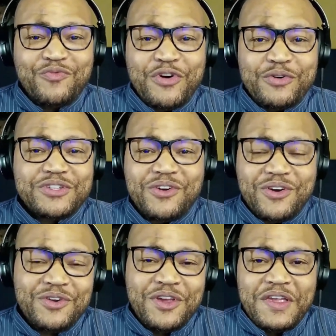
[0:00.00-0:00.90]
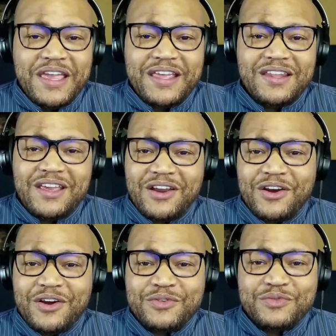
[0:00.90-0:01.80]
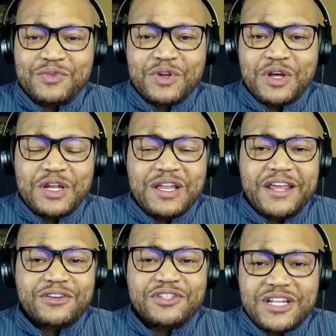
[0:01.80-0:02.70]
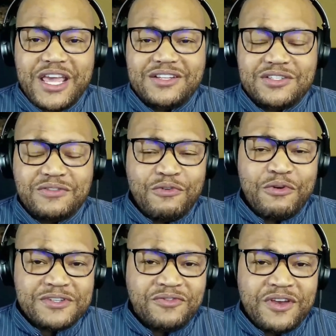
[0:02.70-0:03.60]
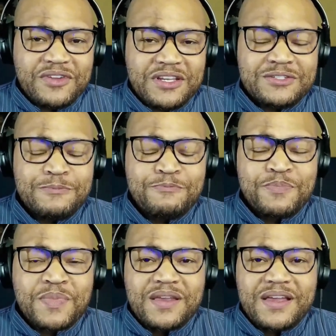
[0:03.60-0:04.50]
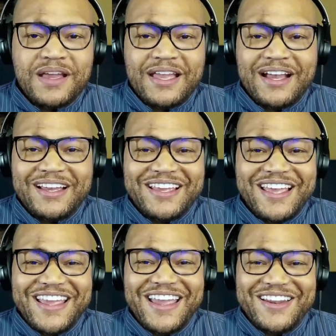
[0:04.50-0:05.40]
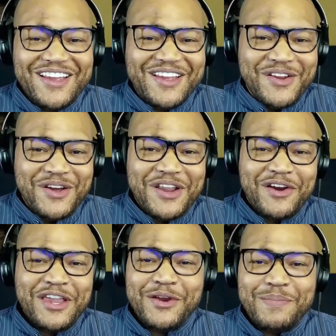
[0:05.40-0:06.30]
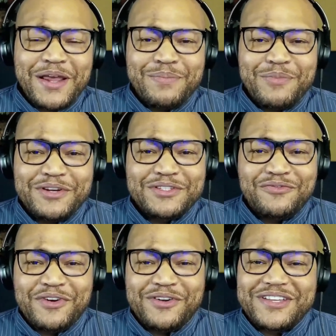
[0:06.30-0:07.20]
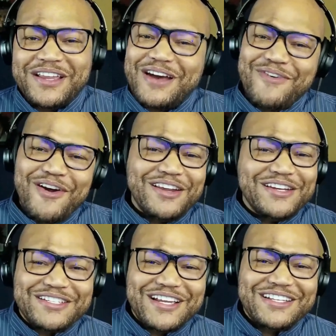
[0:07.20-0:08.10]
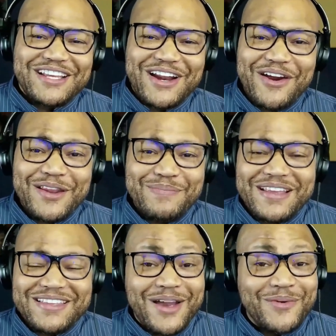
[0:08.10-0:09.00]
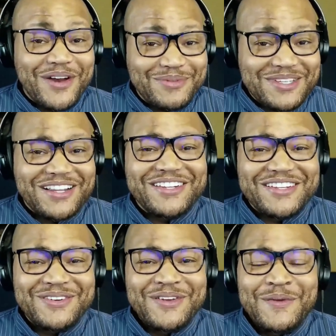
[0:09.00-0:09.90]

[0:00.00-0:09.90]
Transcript: folks are in their later stages, 40s, 50s, and they, they'll hear about emergency fund. It's like, I've already discussed that. I already met that. Well, I'm telling you,